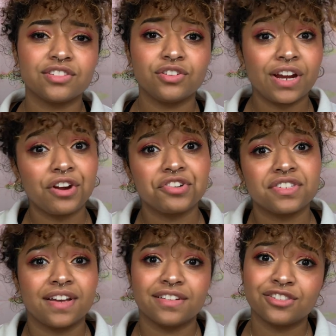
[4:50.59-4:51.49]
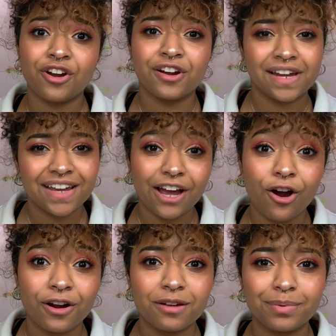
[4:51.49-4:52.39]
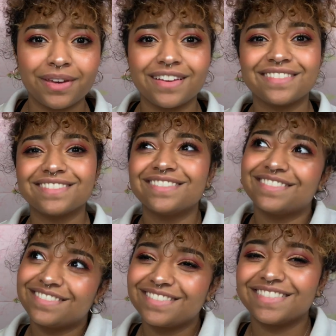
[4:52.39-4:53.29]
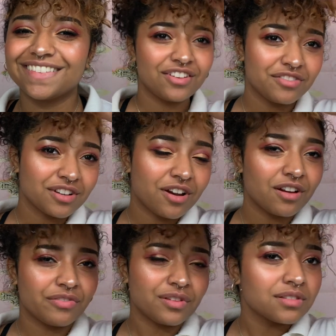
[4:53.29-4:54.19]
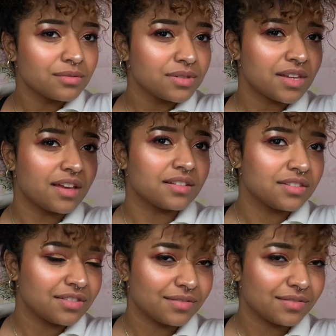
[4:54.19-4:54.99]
Your hair is dead. Sorry, RIP. You have to cut off those loose ends.